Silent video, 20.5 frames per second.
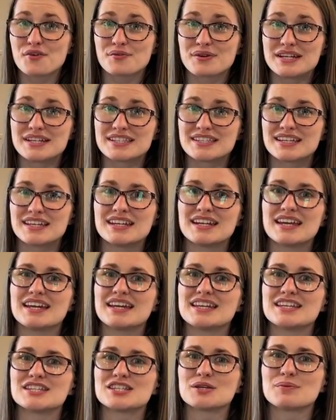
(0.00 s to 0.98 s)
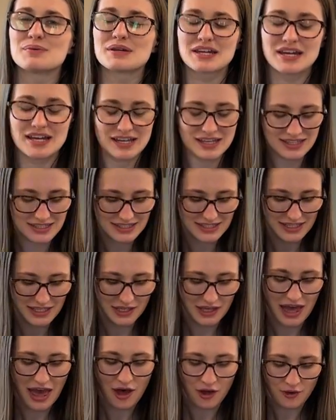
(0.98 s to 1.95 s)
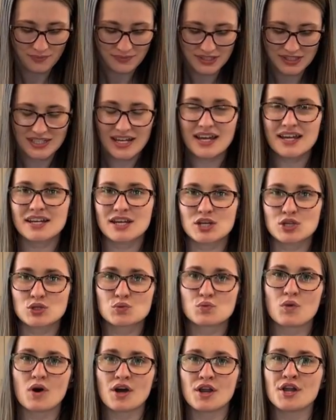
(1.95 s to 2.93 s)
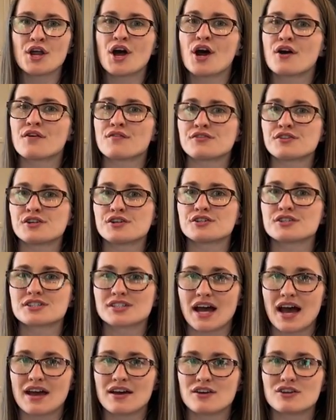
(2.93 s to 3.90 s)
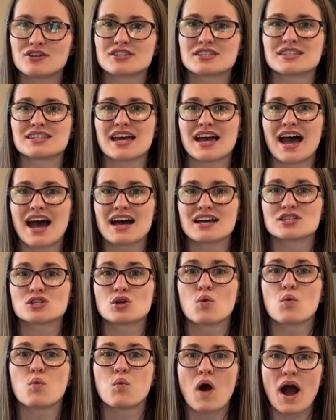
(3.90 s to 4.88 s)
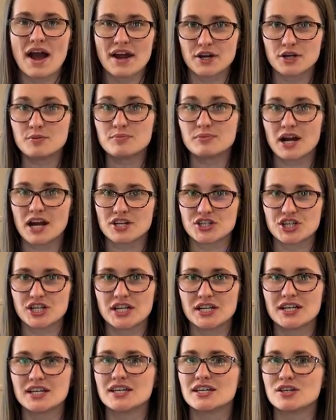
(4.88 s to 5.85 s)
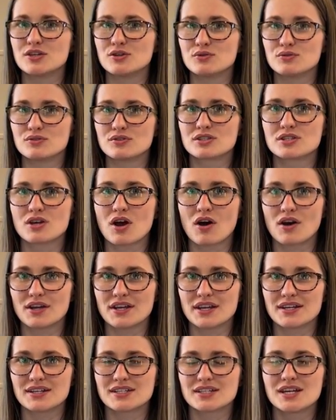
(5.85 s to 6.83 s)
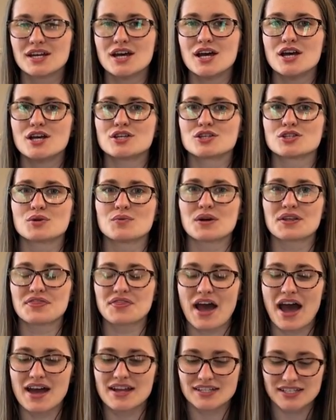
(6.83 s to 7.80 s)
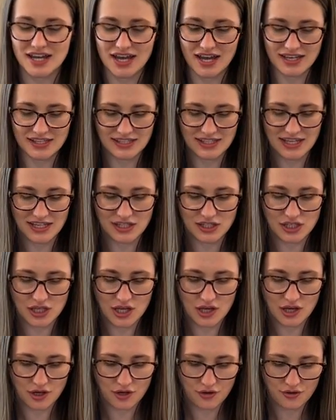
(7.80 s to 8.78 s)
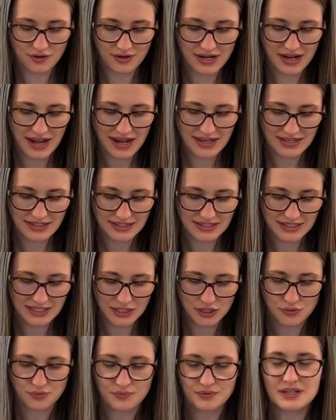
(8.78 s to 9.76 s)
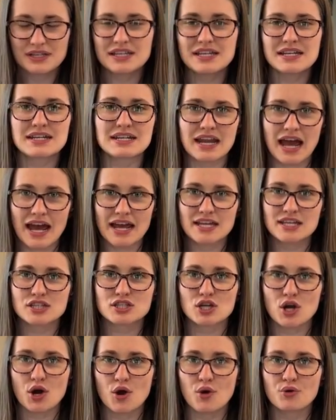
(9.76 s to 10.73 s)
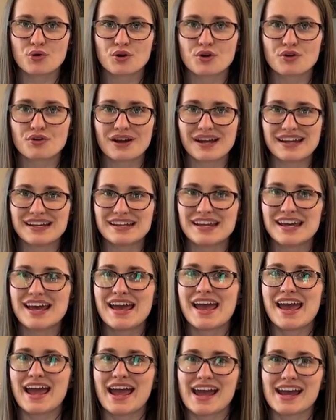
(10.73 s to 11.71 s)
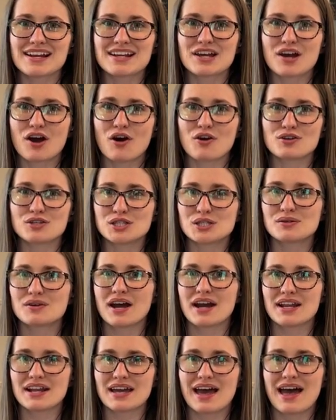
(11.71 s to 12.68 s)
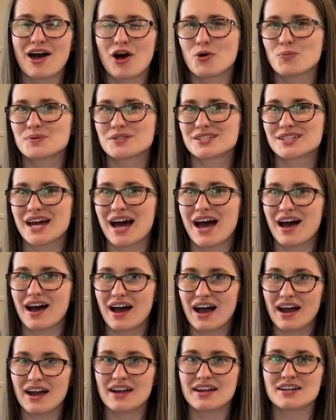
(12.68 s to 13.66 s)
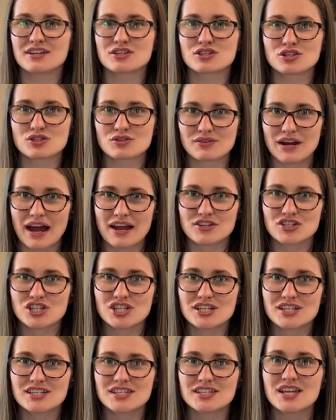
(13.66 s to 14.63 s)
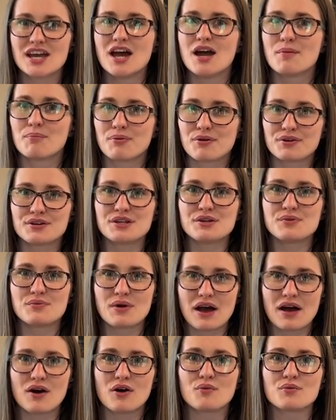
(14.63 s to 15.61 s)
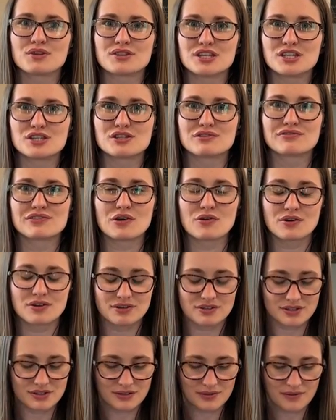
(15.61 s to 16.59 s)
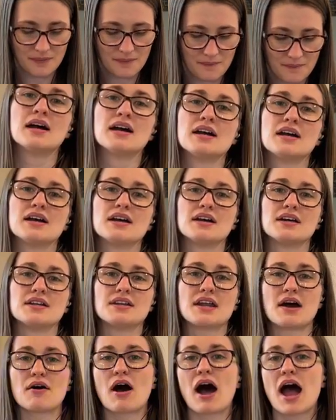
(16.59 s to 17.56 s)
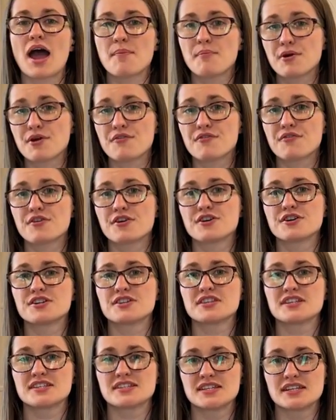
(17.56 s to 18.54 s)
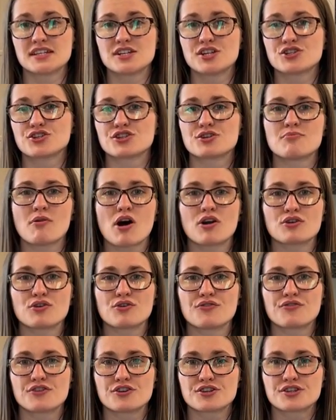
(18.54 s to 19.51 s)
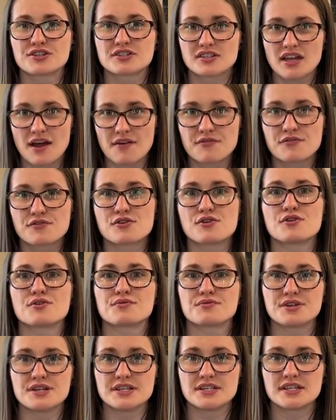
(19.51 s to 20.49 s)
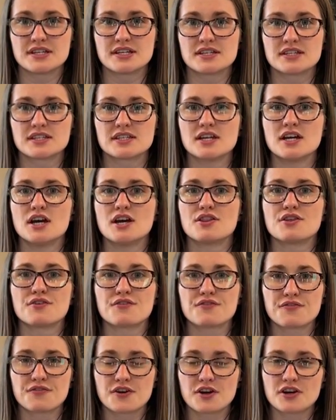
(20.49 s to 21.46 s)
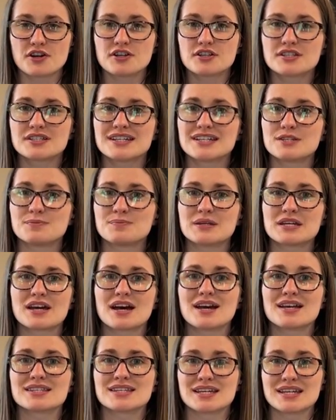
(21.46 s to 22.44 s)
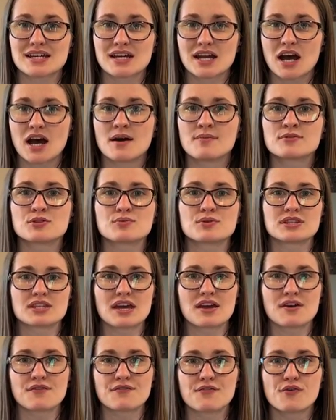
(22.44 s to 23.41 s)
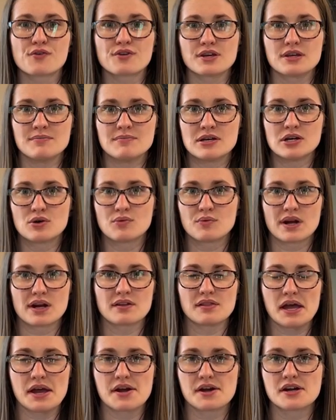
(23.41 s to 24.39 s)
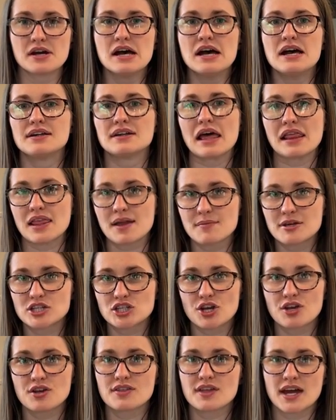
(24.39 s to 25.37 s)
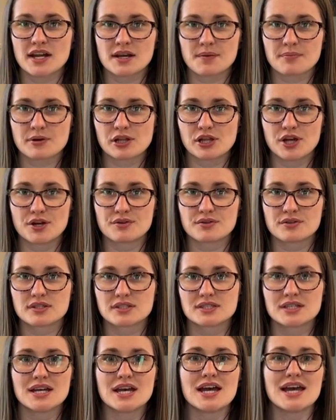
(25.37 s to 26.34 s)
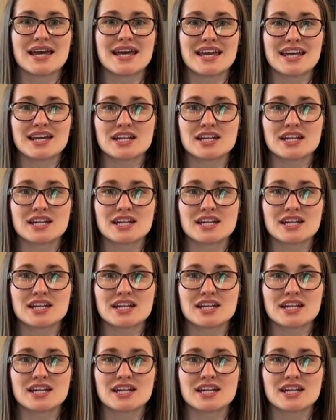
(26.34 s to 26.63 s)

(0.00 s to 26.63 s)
reason is because Elmstead is one of their styles that has wire brushing used on it. So what that does is creates this really nice oak grain, and it also kind of helps to hide scratches pretty well with these floors. Now, I preferred the signature model for several reasons. The first is because it comes with a 40 mil wear layer. Now let me show you that up close. It